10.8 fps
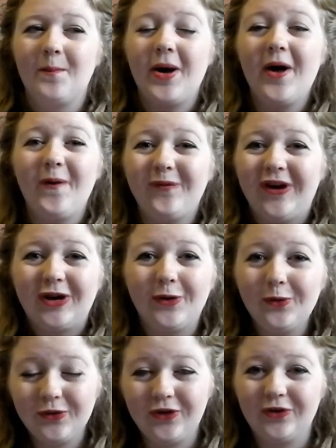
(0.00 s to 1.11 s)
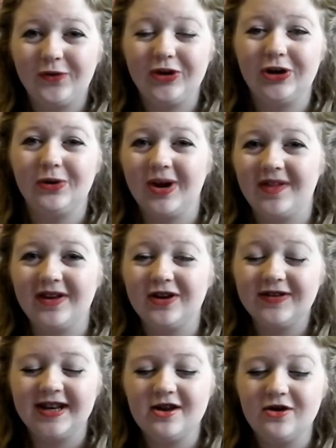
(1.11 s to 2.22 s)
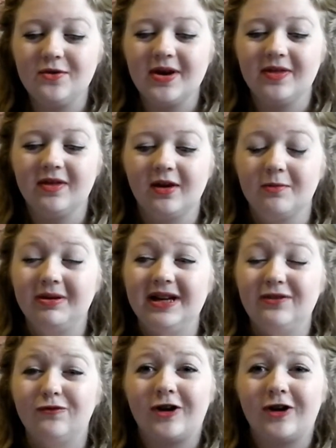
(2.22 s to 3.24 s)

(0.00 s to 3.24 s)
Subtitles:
perfect courses for you and they could take you in the complete